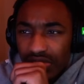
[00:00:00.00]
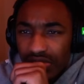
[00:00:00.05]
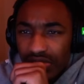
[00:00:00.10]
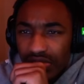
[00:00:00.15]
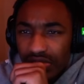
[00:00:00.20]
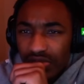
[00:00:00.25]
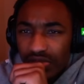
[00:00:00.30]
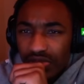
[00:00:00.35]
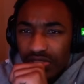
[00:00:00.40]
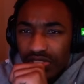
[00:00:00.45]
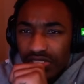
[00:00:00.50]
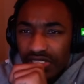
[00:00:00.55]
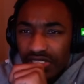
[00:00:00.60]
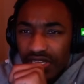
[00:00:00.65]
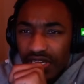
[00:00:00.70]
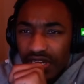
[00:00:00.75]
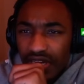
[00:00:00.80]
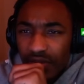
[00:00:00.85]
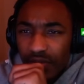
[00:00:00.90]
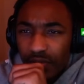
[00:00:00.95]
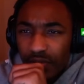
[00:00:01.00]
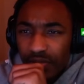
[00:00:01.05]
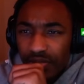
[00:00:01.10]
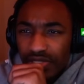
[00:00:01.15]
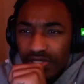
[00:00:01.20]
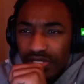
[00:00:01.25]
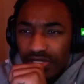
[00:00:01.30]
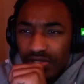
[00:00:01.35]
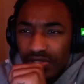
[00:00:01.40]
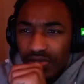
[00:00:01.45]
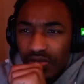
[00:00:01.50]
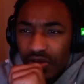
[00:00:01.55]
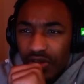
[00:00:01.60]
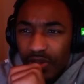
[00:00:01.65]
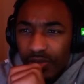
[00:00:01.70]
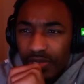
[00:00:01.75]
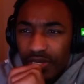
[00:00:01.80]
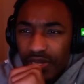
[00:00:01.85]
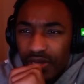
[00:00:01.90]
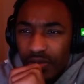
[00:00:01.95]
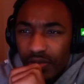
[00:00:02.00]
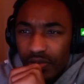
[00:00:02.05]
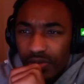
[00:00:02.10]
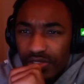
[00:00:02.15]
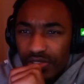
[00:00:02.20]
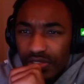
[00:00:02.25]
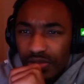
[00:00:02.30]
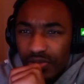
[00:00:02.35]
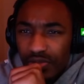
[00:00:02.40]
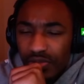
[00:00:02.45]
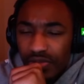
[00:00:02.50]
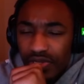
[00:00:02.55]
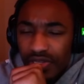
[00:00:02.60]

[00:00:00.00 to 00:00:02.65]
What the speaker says: So you just say, I don't appreciate you calling me that, or what's your...